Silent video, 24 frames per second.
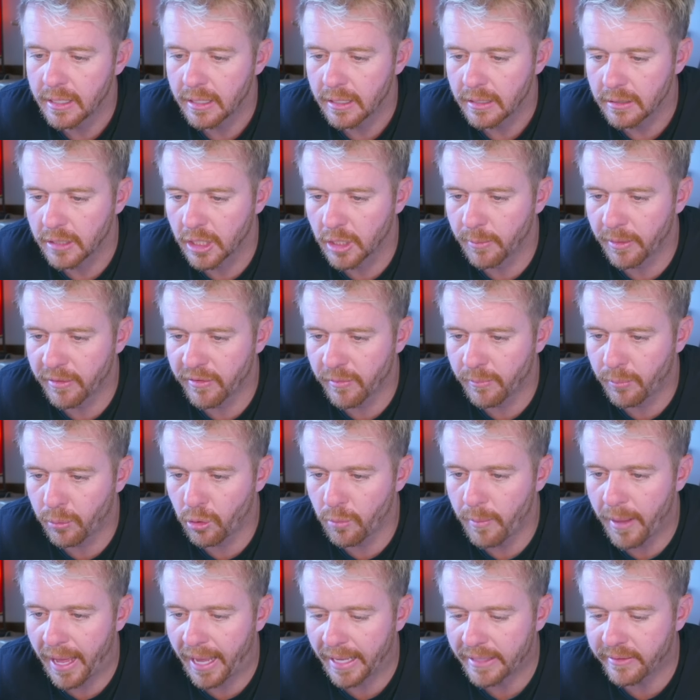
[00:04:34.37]
A little bit of a
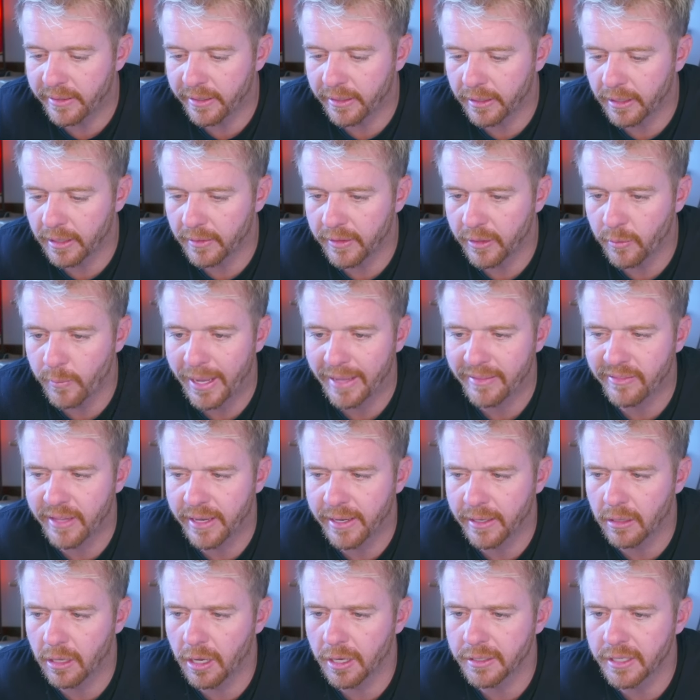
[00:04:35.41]
pullback there. I think we had 10
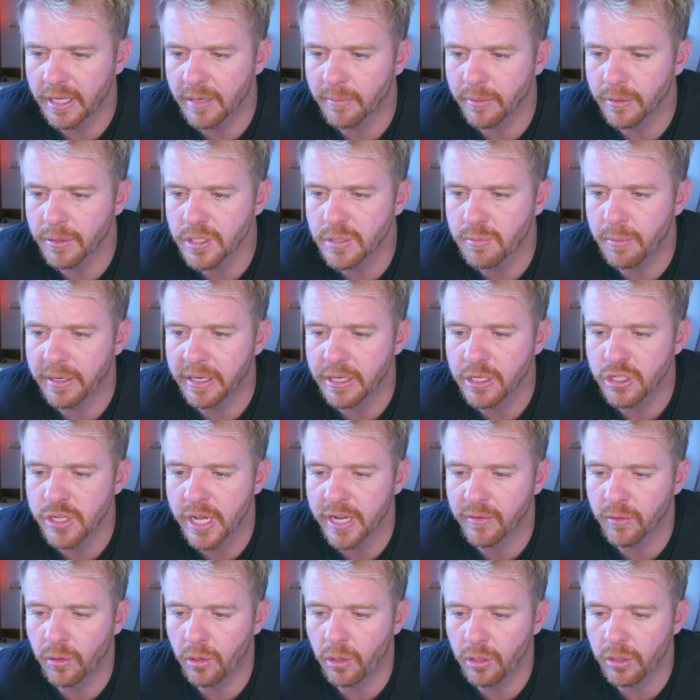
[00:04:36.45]
o'clock numbers, but in
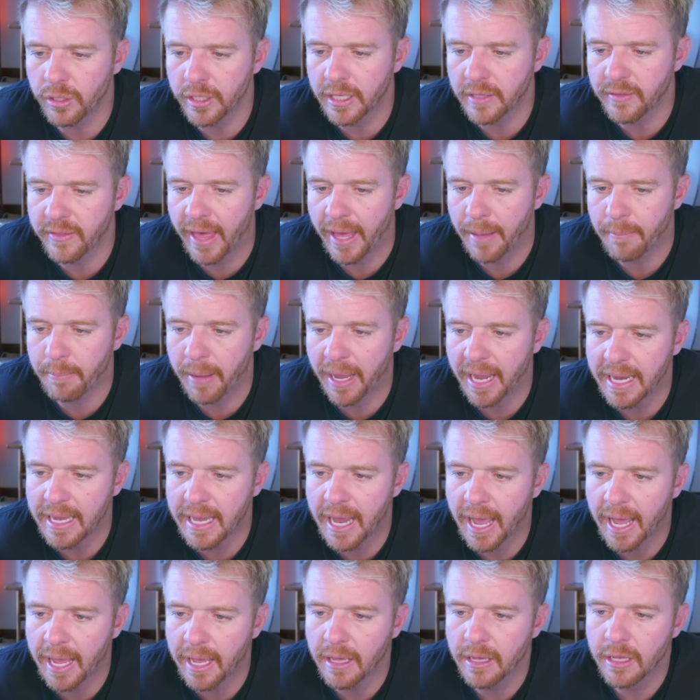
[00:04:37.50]
general, look at that
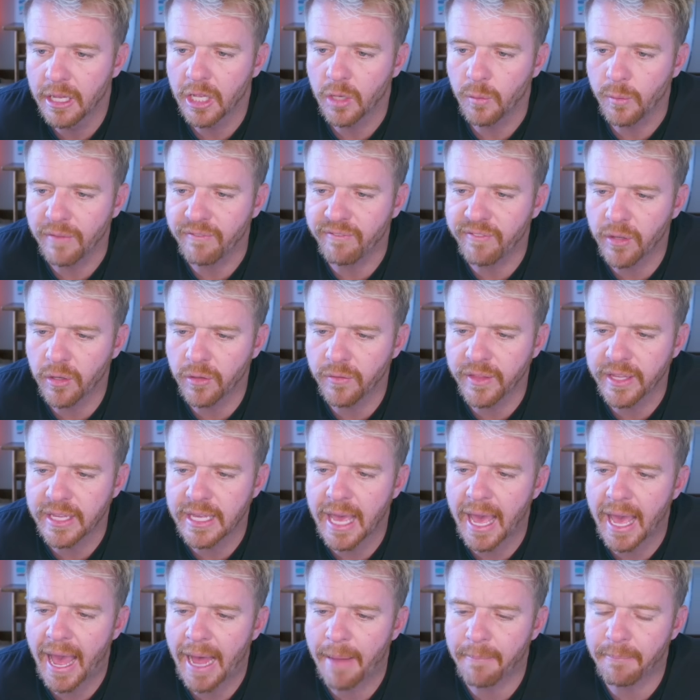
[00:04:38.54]
payday. We filled the
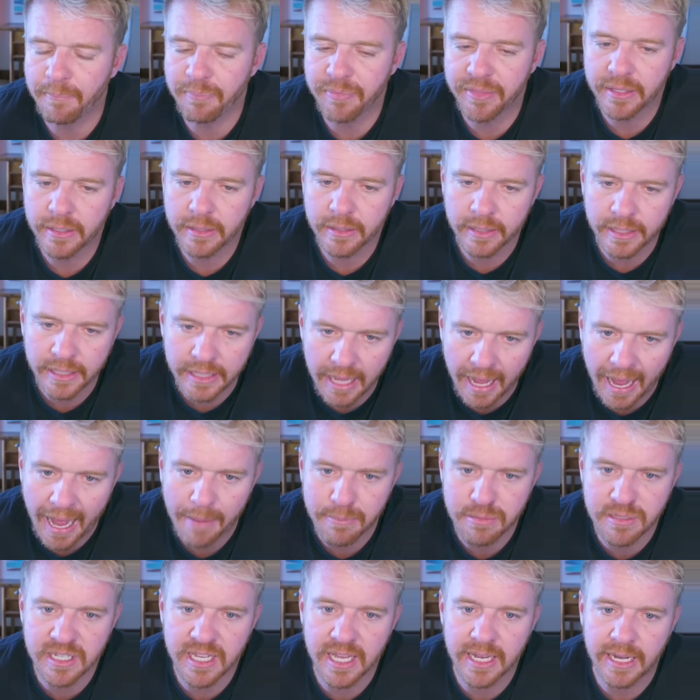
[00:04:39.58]
gap the
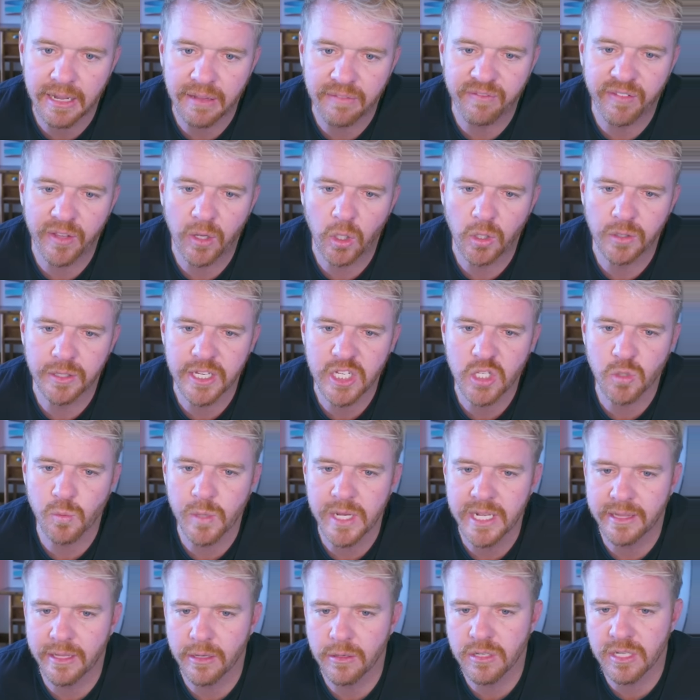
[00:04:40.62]
gaps getting filled this
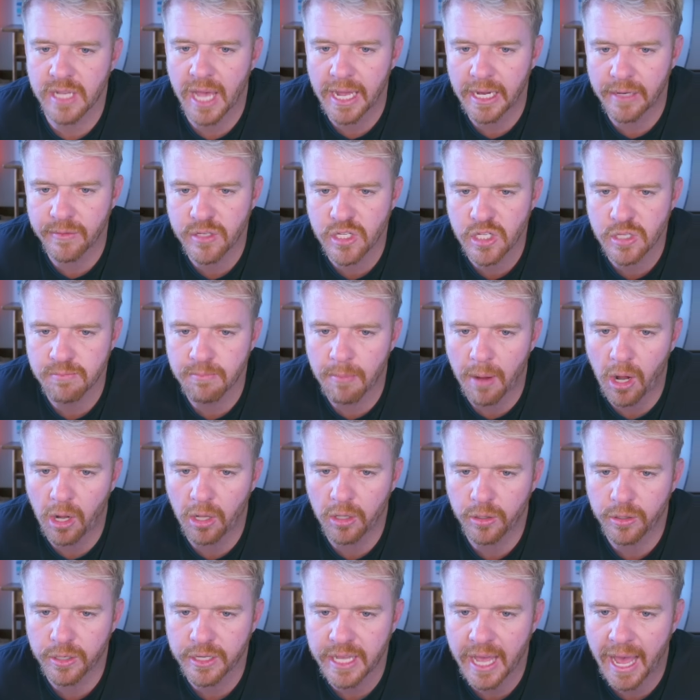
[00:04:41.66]
week. Those kind of
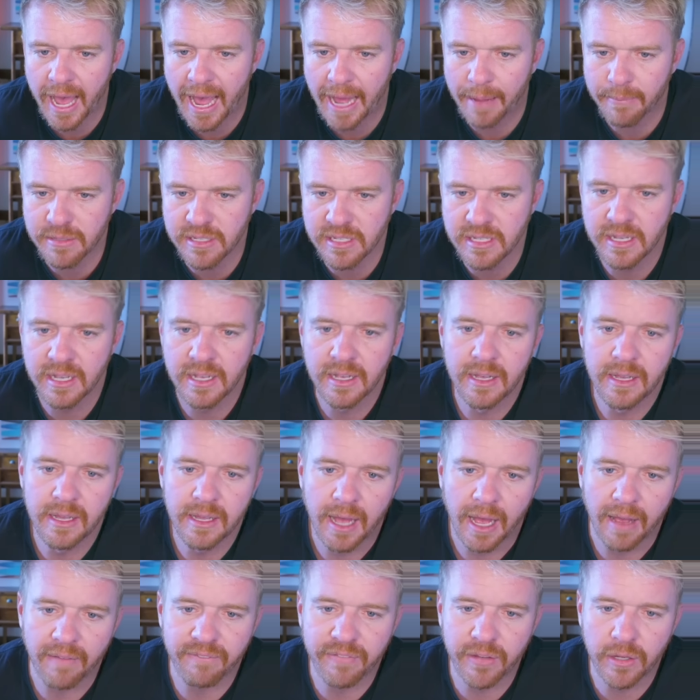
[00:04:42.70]
smaller gaps,
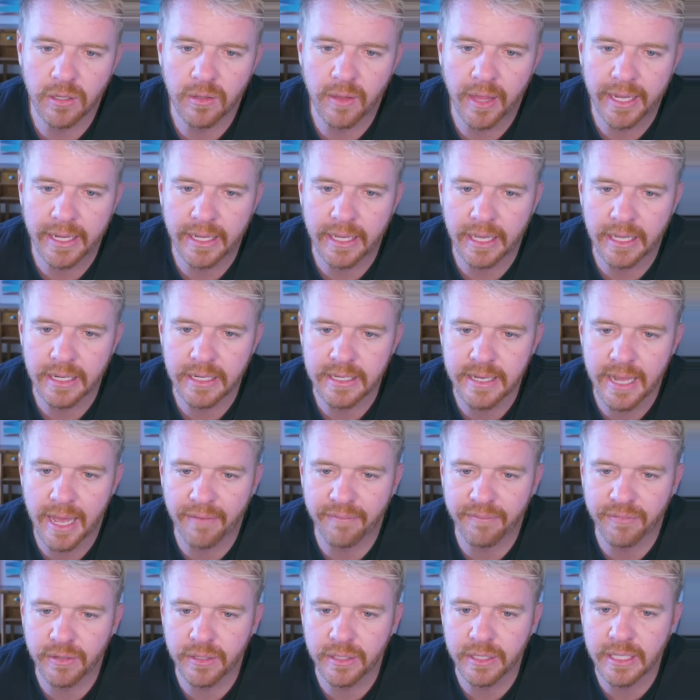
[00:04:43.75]
I feel like
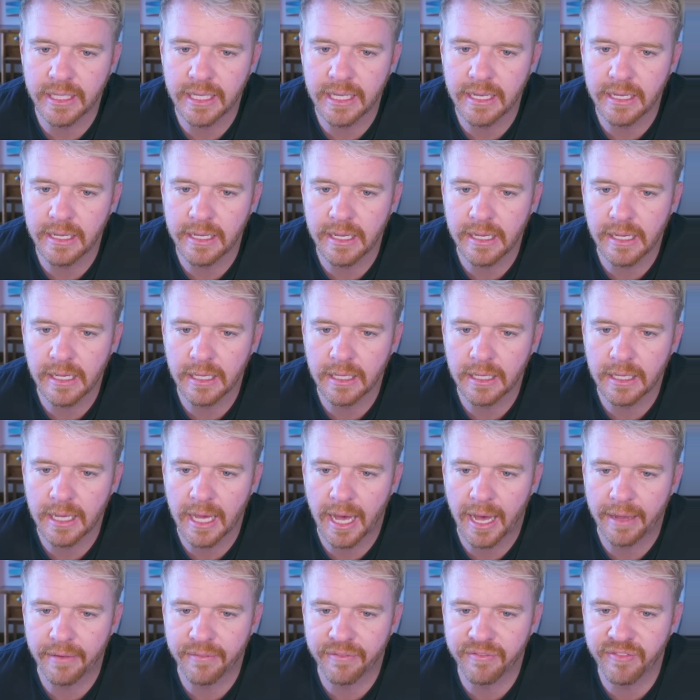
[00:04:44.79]
definitely
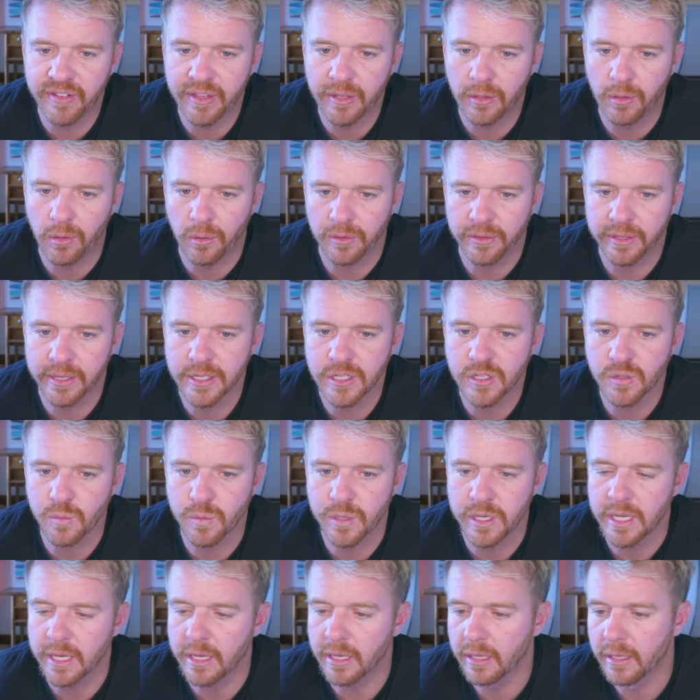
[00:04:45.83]
got filled this
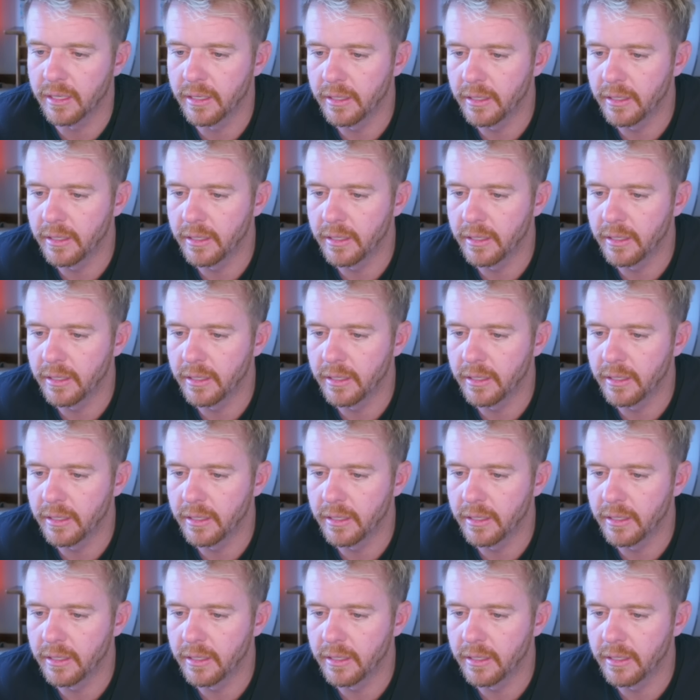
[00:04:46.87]
week.